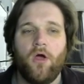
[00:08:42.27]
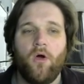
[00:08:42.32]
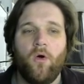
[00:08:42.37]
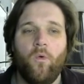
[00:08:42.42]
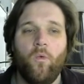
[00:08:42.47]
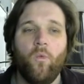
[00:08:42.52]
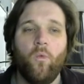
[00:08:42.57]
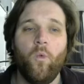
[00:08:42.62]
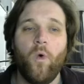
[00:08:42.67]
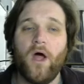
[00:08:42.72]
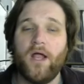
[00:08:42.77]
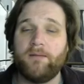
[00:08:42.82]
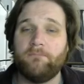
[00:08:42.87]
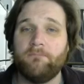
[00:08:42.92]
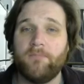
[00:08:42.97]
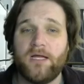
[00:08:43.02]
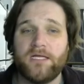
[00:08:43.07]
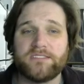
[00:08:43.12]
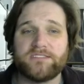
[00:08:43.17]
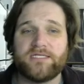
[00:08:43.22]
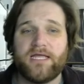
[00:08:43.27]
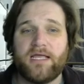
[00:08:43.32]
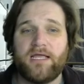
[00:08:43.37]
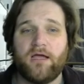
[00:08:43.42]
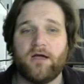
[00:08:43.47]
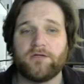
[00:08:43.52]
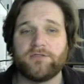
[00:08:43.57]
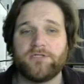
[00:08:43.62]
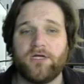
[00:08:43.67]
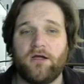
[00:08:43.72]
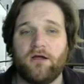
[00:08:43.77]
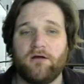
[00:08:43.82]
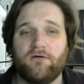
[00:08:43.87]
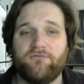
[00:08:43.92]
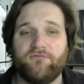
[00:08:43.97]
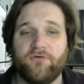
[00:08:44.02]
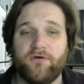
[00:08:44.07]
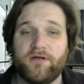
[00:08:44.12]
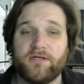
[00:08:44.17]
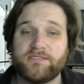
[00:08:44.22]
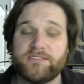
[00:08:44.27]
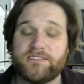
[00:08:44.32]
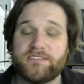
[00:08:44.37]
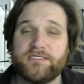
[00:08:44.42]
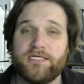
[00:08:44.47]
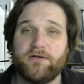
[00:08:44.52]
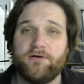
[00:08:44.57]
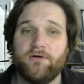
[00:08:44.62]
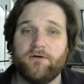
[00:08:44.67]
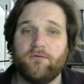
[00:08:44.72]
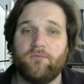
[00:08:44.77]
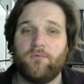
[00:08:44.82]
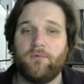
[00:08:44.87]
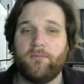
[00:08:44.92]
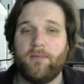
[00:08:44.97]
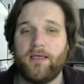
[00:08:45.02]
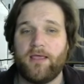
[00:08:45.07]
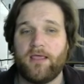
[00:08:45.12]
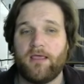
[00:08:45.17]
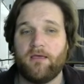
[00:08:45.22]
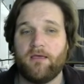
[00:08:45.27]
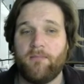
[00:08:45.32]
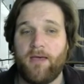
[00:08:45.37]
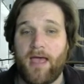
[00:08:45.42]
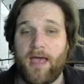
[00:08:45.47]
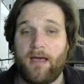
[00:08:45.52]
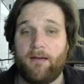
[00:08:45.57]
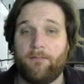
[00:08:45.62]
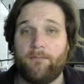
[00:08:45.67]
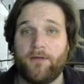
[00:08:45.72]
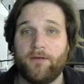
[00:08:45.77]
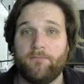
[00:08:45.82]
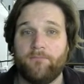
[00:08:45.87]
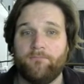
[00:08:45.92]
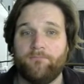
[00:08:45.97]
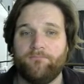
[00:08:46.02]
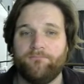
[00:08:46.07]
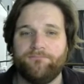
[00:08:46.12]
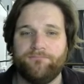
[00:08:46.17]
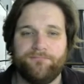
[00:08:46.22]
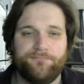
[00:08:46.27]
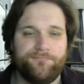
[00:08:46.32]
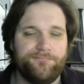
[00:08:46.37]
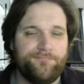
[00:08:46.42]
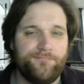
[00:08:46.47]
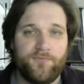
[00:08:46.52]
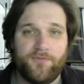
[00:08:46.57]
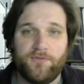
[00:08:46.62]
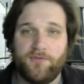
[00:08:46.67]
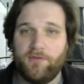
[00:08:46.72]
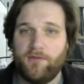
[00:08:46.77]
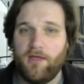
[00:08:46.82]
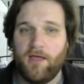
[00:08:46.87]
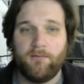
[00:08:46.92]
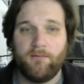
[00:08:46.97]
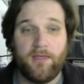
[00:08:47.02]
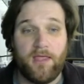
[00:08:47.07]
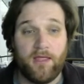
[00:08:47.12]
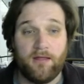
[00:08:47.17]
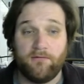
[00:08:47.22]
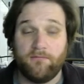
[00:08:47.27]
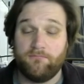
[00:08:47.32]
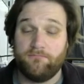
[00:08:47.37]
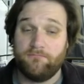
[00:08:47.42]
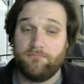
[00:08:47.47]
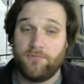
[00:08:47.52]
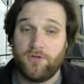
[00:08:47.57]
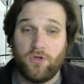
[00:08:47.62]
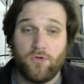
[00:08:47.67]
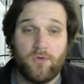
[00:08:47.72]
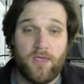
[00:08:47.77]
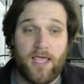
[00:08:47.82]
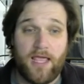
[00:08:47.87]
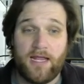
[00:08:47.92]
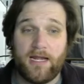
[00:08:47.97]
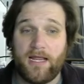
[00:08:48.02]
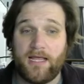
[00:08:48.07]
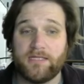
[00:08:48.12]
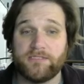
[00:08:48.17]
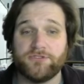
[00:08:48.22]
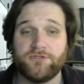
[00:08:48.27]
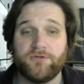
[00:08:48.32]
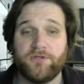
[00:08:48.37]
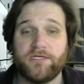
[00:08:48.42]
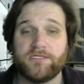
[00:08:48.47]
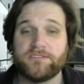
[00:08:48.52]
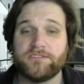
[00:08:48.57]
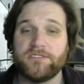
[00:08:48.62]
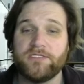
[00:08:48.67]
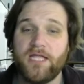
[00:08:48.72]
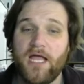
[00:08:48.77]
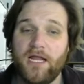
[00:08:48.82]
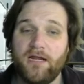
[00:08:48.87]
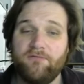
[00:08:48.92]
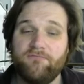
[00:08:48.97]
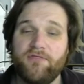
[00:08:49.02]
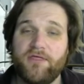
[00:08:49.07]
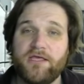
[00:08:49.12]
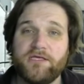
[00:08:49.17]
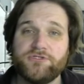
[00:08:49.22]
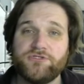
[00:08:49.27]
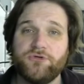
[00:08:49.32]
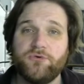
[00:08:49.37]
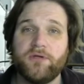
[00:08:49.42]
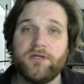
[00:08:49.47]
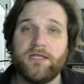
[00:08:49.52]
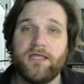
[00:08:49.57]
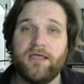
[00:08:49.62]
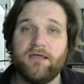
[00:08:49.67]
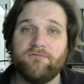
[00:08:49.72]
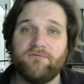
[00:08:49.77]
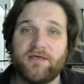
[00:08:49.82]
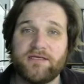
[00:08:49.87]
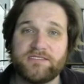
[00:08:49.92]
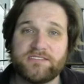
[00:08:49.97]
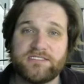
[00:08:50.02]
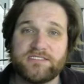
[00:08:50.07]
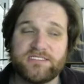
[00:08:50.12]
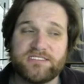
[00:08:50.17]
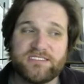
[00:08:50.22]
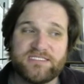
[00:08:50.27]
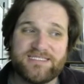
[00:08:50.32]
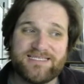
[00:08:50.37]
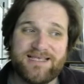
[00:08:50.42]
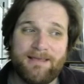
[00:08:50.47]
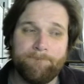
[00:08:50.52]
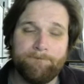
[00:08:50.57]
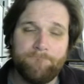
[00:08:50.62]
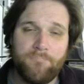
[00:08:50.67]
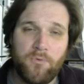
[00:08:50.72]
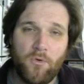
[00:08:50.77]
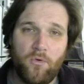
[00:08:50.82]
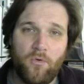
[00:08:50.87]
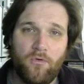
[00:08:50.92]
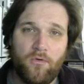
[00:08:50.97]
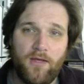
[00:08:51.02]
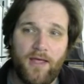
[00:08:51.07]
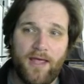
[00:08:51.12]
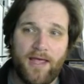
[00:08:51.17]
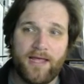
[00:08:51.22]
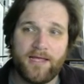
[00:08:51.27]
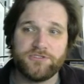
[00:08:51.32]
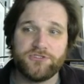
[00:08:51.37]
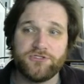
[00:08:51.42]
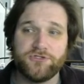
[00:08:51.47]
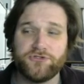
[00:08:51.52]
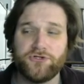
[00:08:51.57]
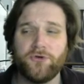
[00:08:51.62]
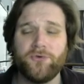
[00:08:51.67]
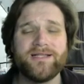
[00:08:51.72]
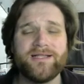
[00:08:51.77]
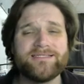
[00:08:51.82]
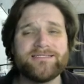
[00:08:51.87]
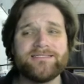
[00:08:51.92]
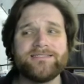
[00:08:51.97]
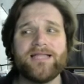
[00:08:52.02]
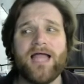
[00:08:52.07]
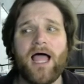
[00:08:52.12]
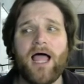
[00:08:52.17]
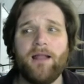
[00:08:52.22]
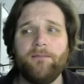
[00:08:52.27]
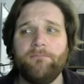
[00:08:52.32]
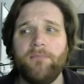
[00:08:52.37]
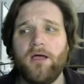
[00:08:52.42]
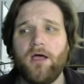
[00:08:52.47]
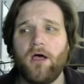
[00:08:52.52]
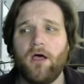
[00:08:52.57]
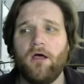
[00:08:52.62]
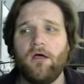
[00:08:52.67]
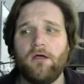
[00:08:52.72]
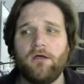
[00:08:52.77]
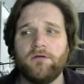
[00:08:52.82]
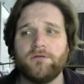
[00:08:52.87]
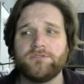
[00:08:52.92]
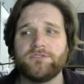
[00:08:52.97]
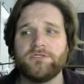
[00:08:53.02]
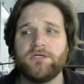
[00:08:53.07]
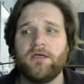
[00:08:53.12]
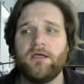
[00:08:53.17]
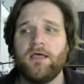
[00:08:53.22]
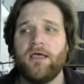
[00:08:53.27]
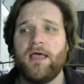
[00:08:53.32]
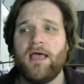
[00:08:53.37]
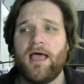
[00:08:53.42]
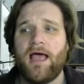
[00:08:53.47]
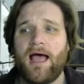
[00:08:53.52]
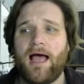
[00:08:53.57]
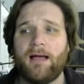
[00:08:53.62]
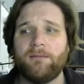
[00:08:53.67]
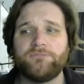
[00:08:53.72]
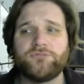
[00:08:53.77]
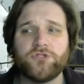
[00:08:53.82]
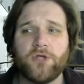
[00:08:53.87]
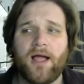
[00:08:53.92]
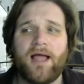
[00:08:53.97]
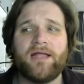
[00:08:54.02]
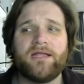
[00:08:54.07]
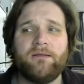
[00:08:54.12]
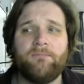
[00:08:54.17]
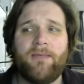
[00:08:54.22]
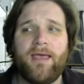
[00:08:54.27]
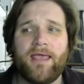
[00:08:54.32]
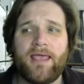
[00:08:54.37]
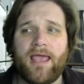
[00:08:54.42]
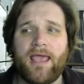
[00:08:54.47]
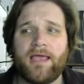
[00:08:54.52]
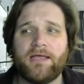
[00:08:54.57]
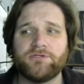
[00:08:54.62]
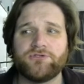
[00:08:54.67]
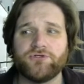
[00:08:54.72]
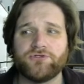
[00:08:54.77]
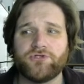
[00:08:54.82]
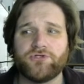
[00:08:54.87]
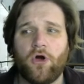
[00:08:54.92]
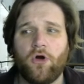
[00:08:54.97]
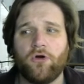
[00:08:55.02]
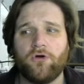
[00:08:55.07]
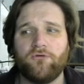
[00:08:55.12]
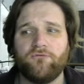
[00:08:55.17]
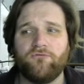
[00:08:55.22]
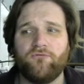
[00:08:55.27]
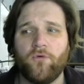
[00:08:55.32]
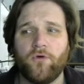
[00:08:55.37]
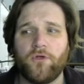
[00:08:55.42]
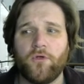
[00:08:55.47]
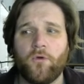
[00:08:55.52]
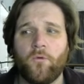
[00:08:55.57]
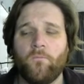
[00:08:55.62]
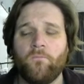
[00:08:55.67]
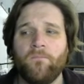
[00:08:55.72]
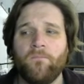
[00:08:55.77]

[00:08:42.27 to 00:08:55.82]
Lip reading: What must a cartographer consider when making a map? Again, you can't answer these. None of these you could give a simple answer to. And it's not because I'm trying to make answers harder for you.